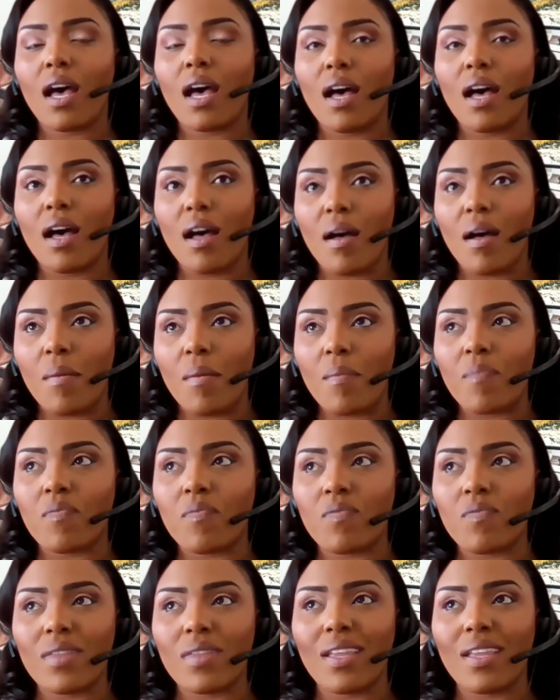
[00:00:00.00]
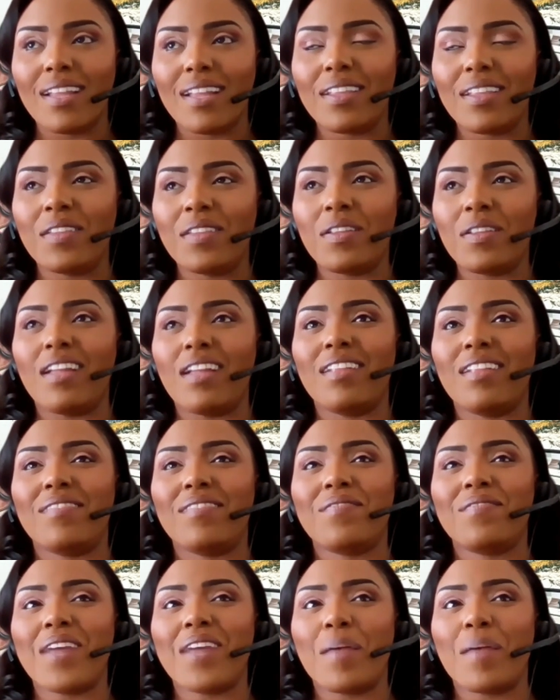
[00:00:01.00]
I'm in
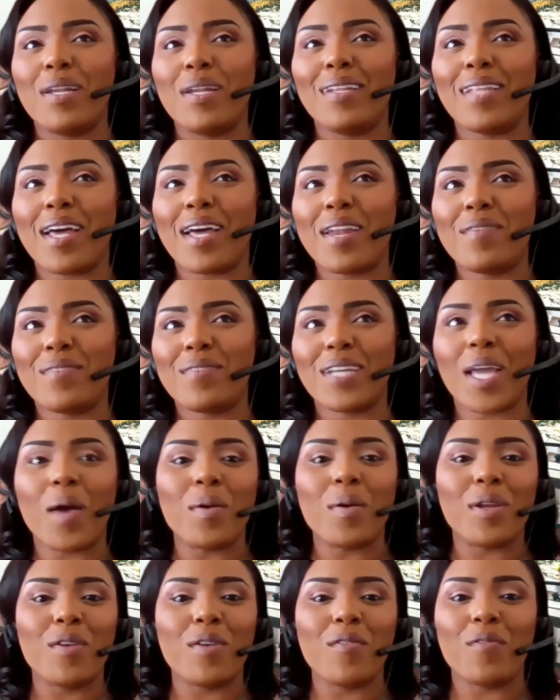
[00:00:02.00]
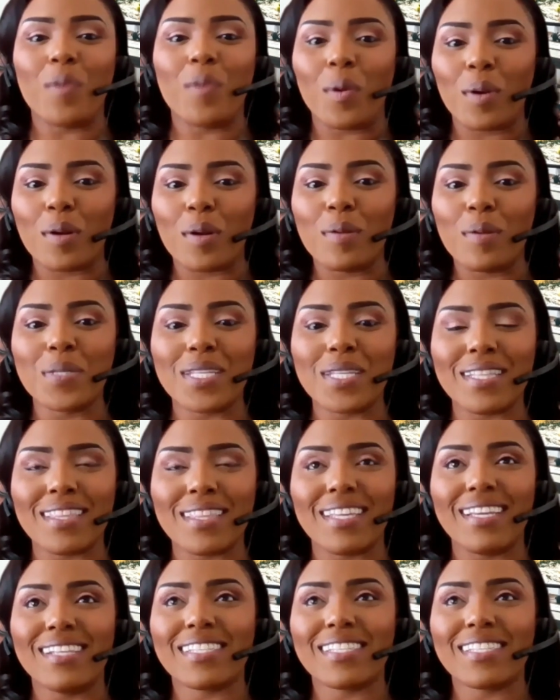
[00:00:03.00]
a lot of accounting forums and
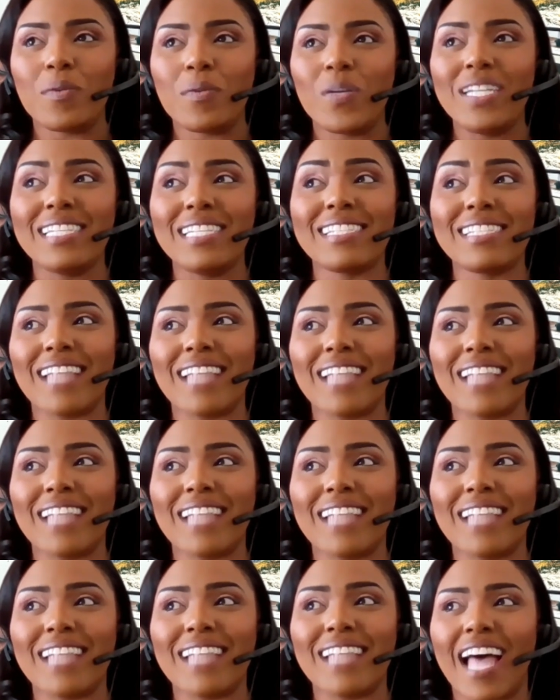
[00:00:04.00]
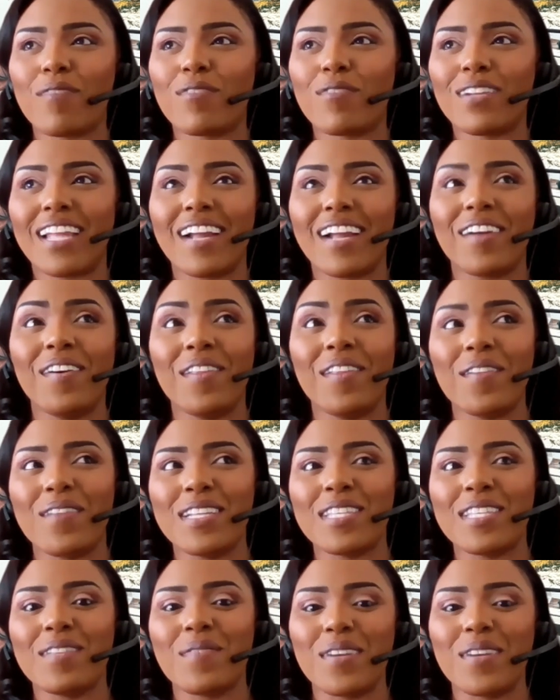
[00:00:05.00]
things, and we just laugh. We're like, oh, the rest
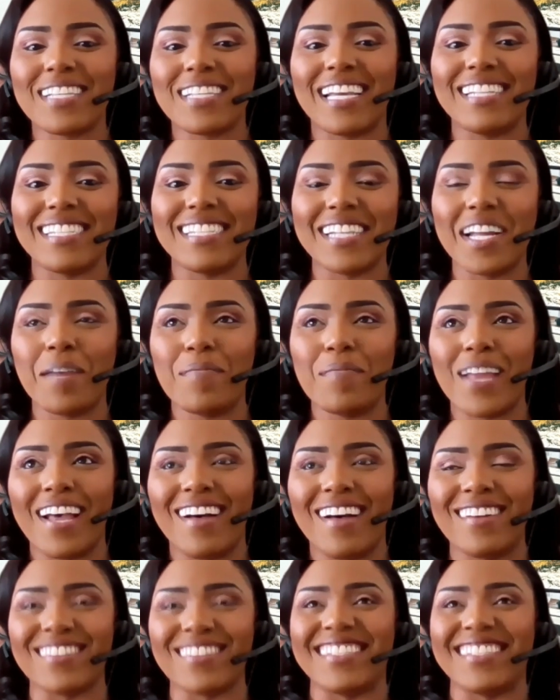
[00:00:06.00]
of the world's catching up now.